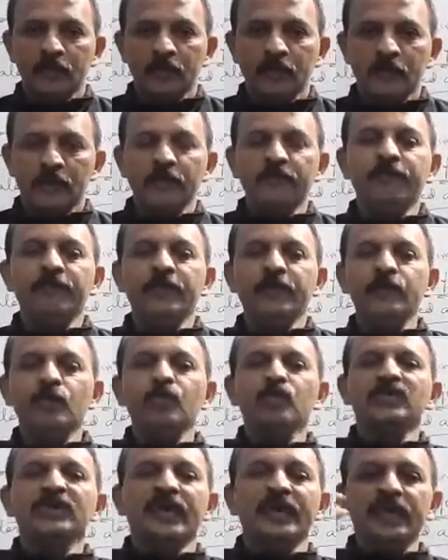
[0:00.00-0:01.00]
If we
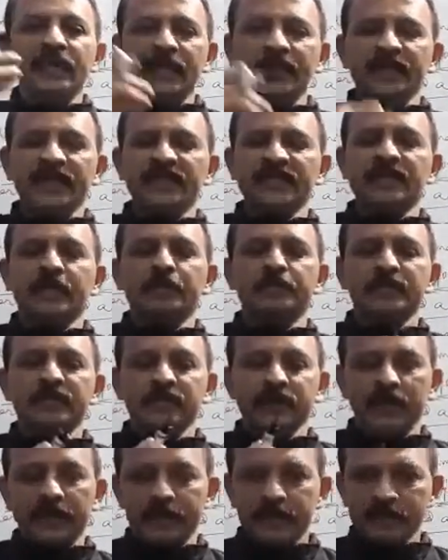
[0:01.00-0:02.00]
use any other
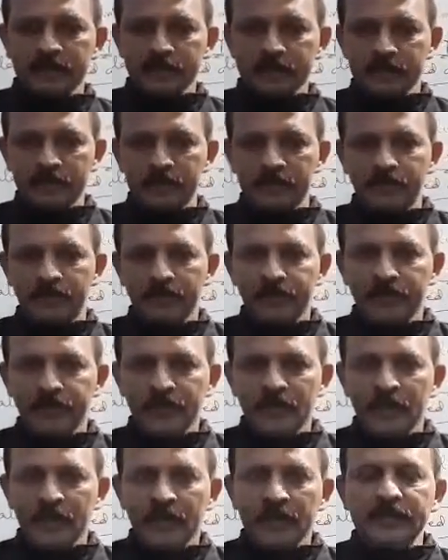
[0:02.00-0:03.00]
substance,
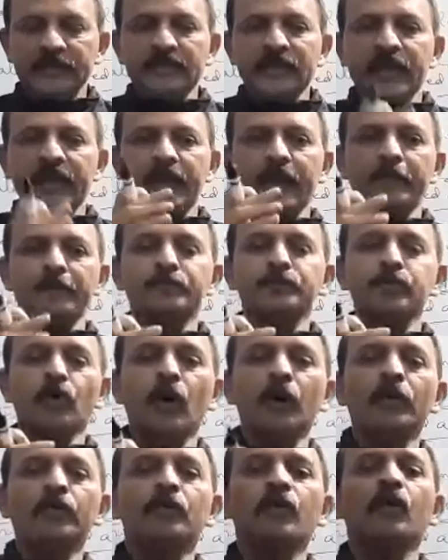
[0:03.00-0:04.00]
it can
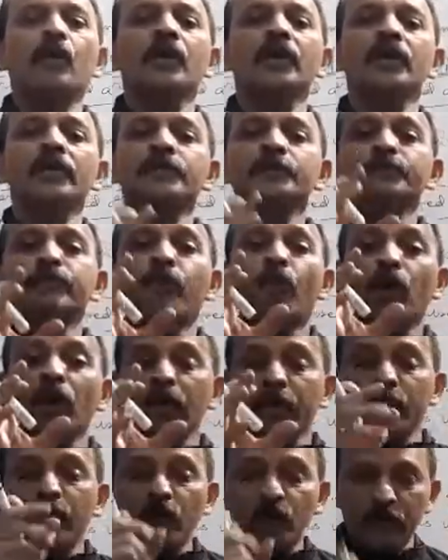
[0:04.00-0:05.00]
absorb only small
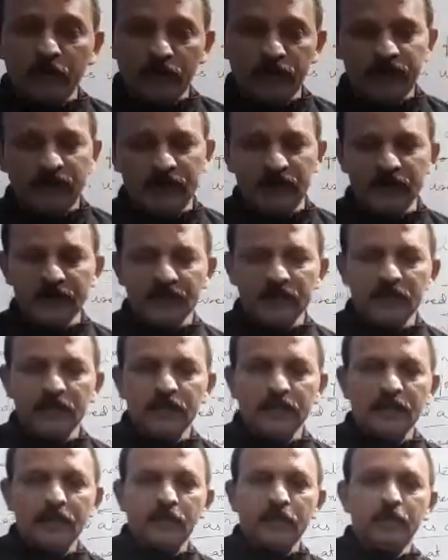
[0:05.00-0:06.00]
amount of heat,
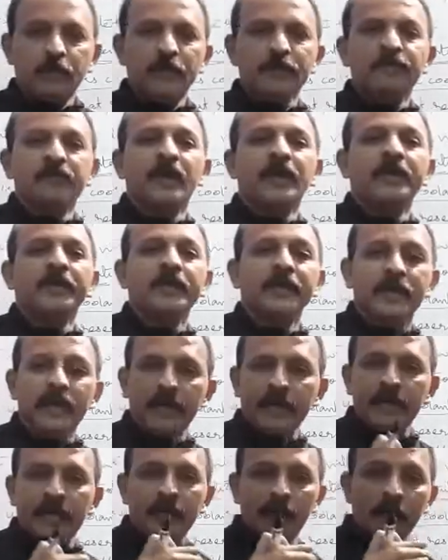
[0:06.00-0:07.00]
but water
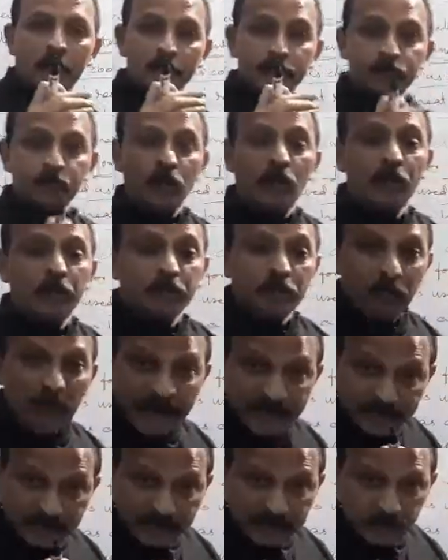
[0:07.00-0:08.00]
can absorb
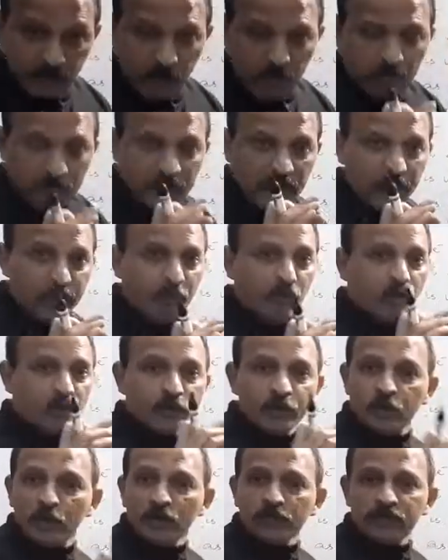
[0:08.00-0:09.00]
maximum
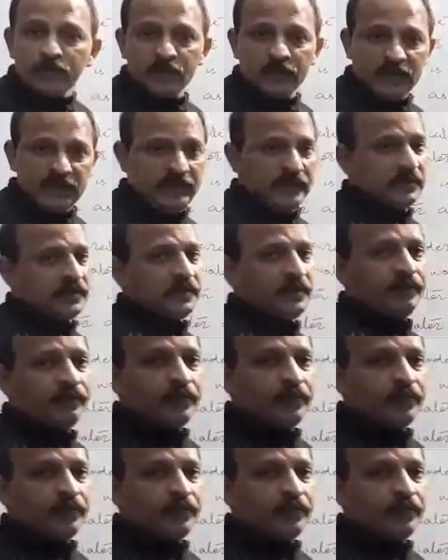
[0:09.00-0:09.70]
amount of heat.